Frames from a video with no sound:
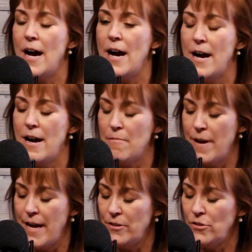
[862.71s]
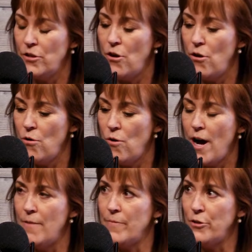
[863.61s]
And so
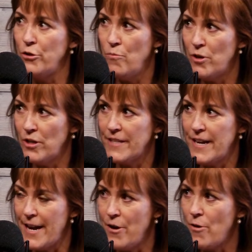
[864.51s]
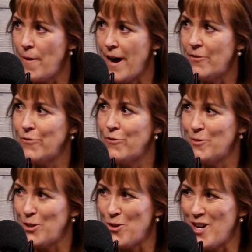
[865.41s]
the two books that I know about from
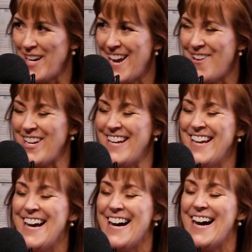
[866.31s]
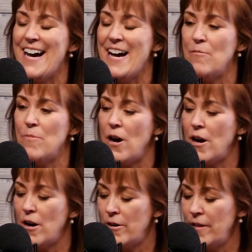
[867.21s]
Natrona County
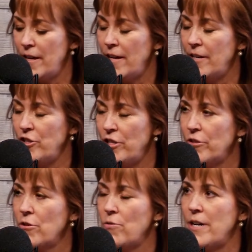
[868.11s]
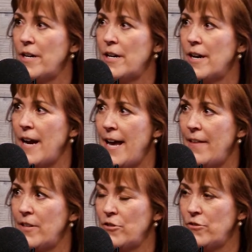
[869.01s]
are the Genderqueer yep.
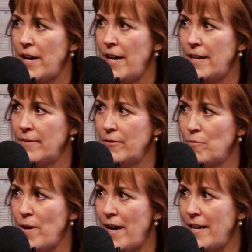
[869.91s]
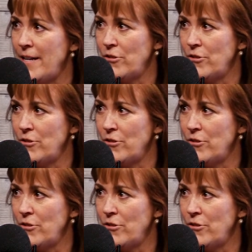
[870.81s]
and the Trans Bodies.